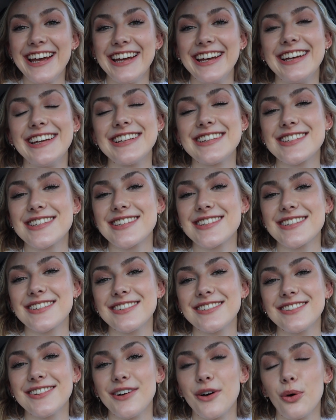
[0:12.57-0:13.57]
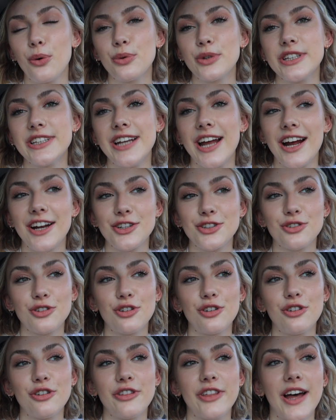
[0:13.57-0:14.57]
It's only
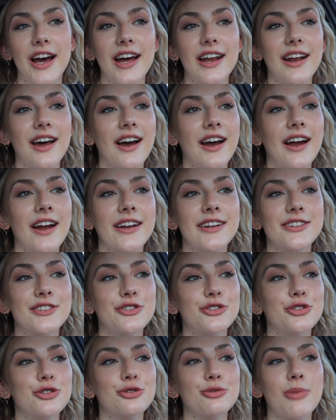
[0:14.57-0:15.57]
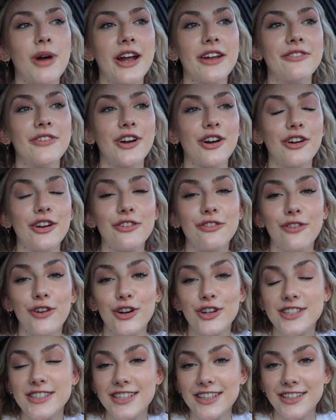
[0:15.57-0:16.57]
natural that I do my very
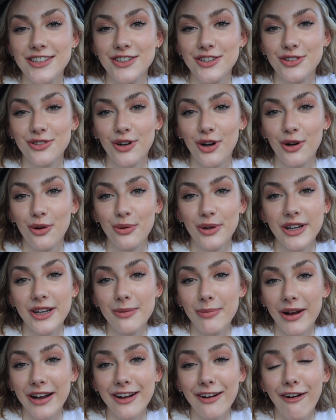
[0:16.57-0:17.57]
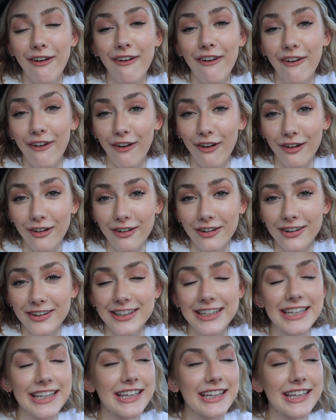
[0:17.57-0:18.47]
first intro in my car.